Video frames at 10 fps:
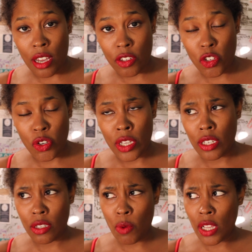students,
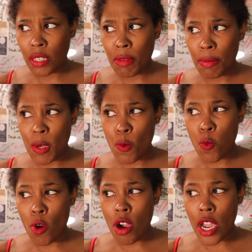as well as maybe
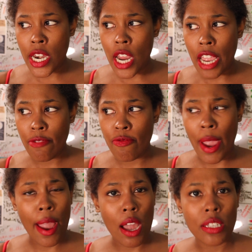one
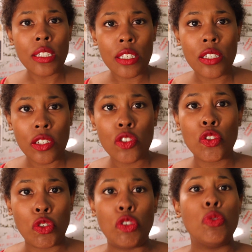advanced
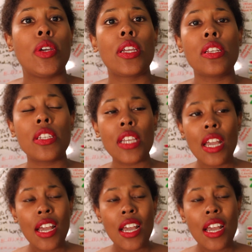student.